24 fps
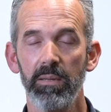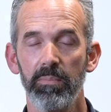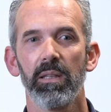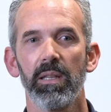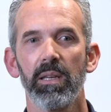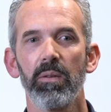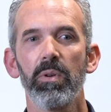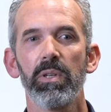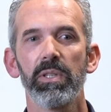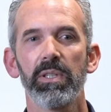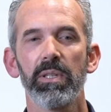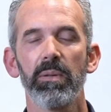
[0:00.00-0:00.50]

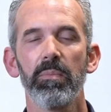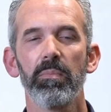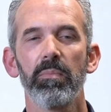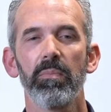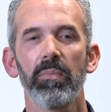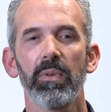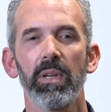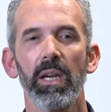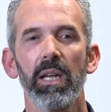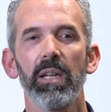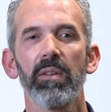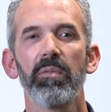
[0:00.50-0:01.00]
There were some
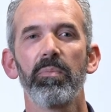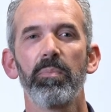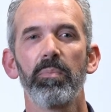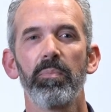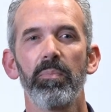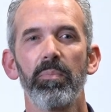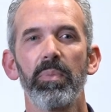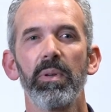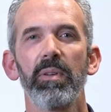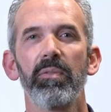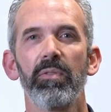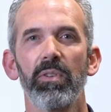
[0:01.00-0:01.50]
kind of
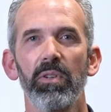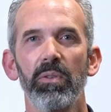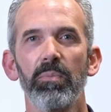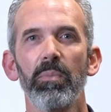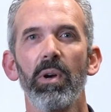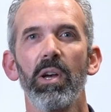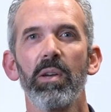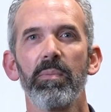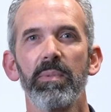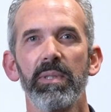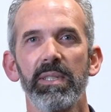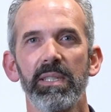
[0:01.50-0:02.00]
pivotal
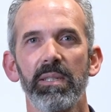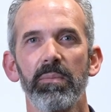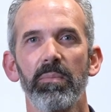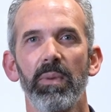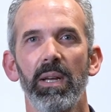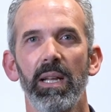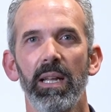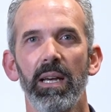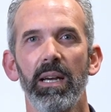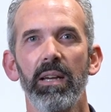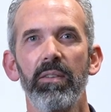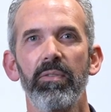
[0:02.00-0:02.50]
moments in
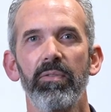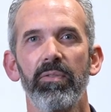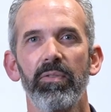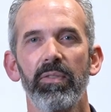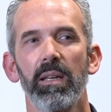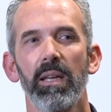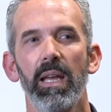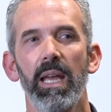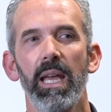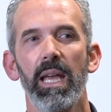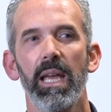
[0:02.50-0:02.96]
my life,